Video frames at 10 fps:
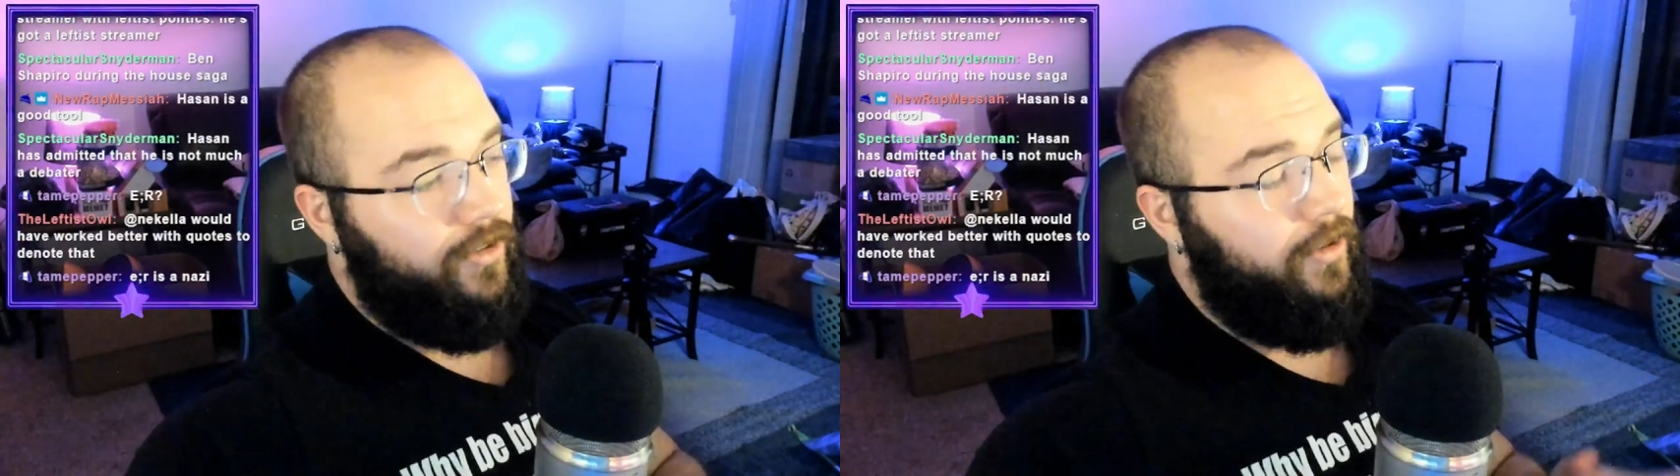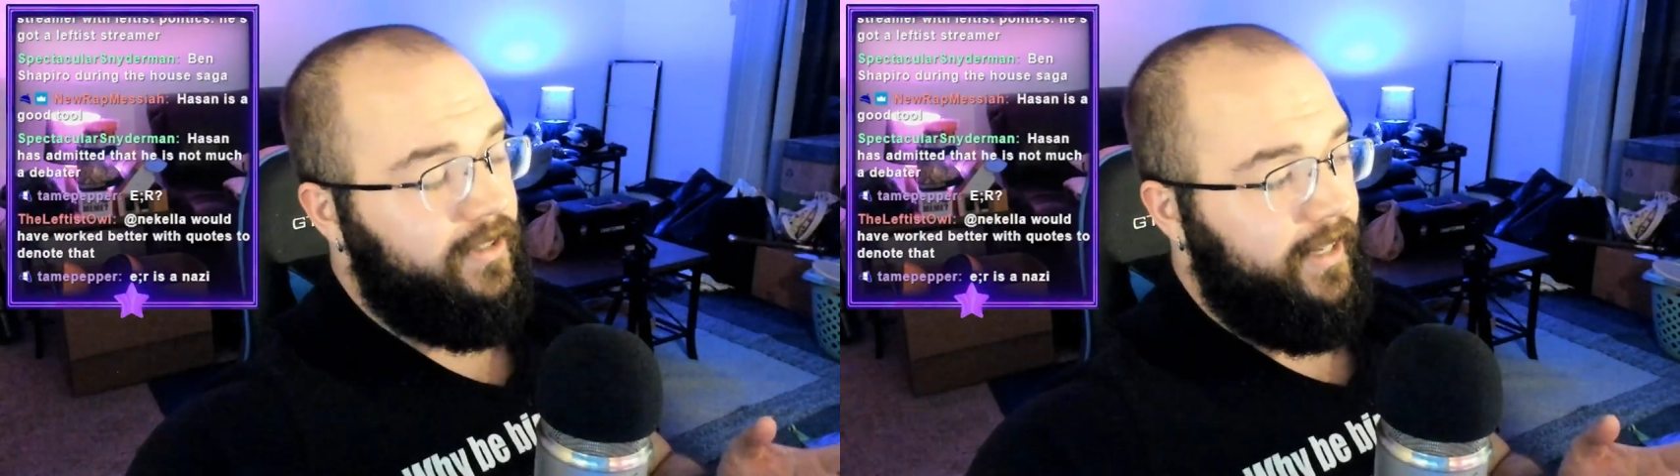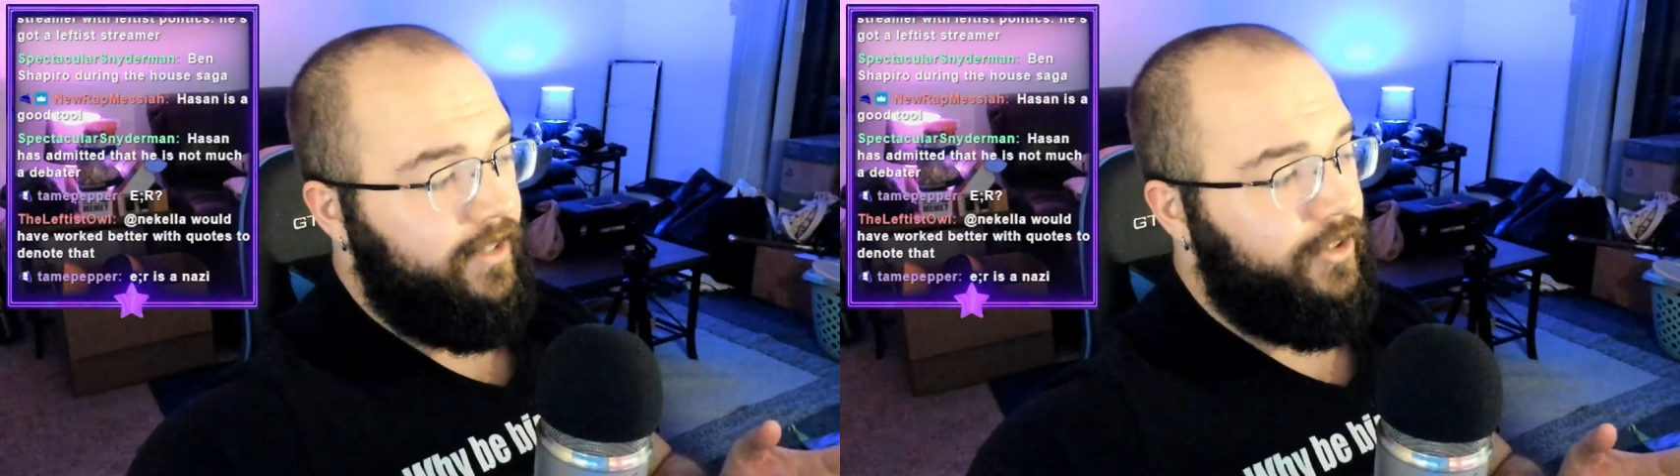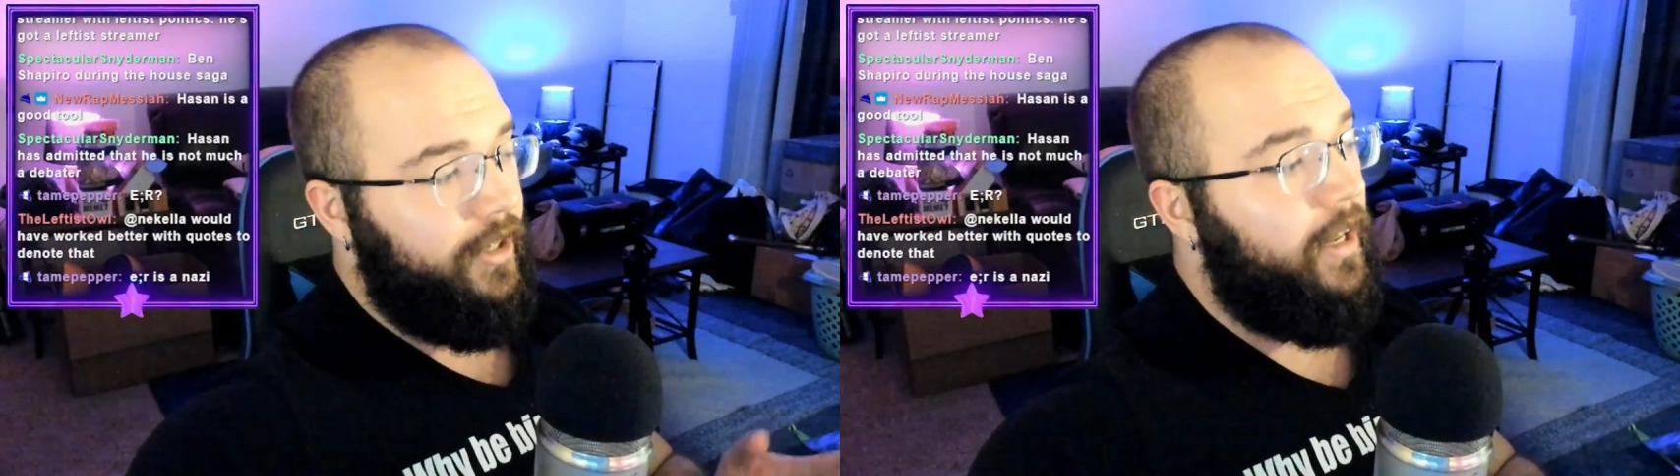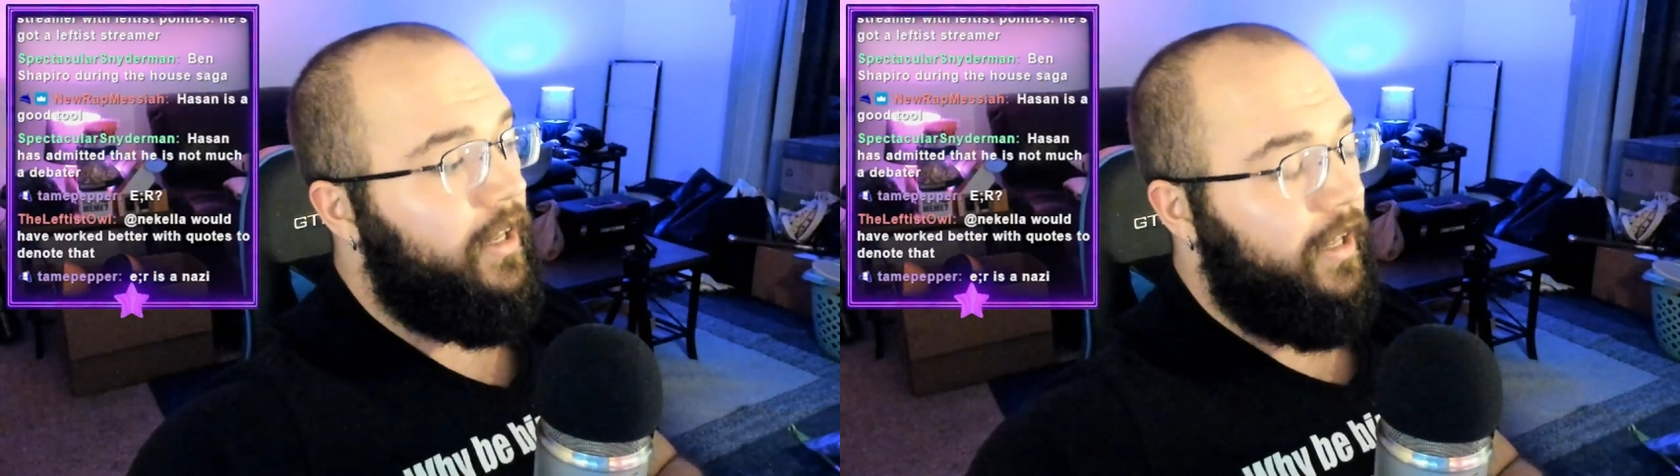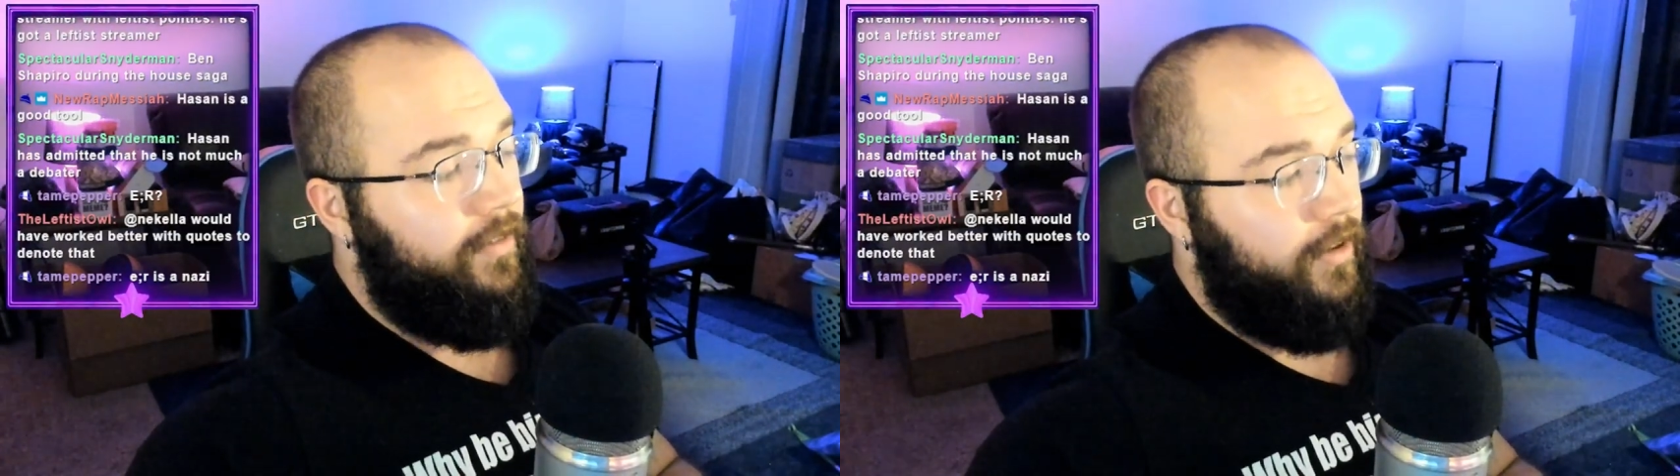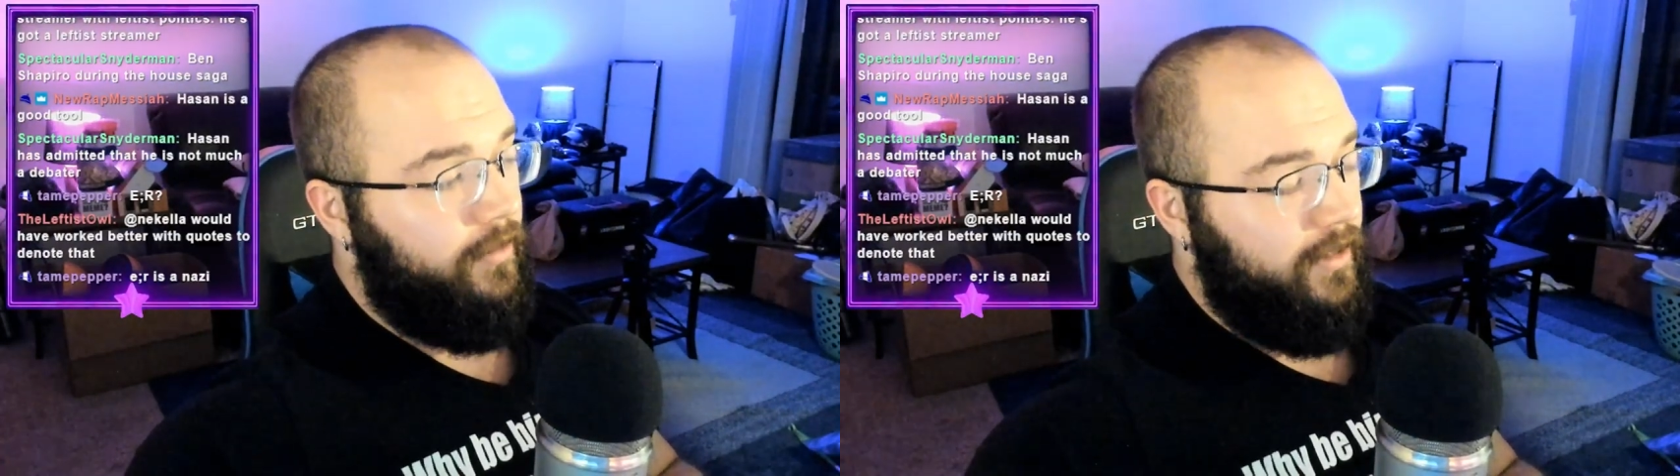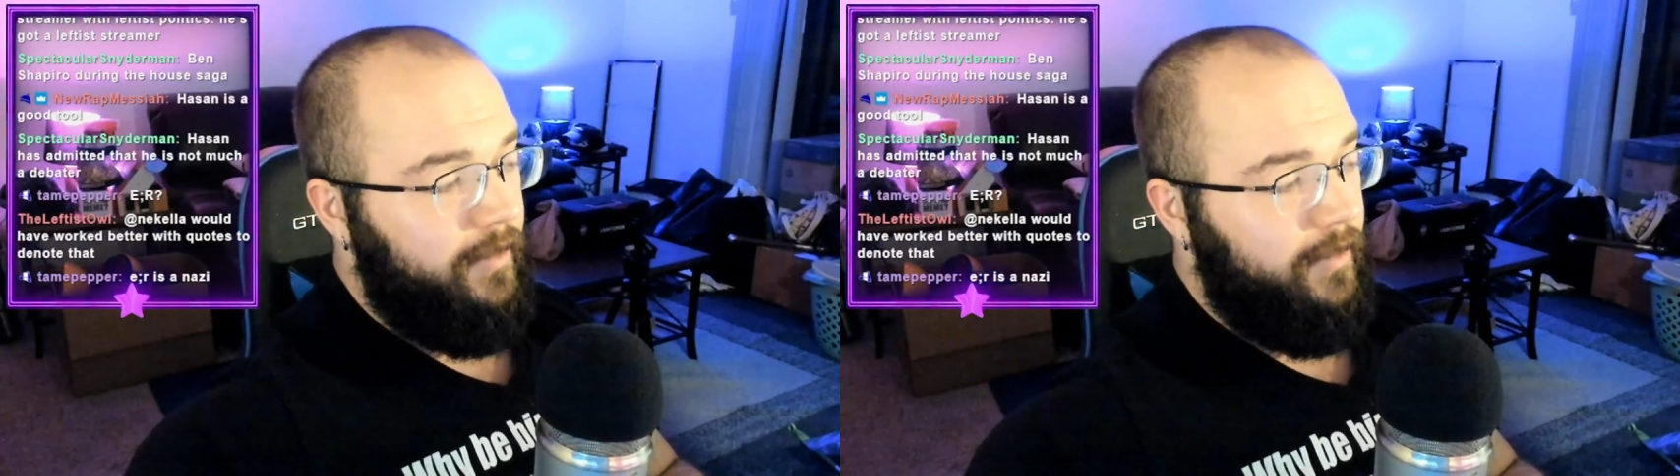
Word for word: or a teacher if you're sure.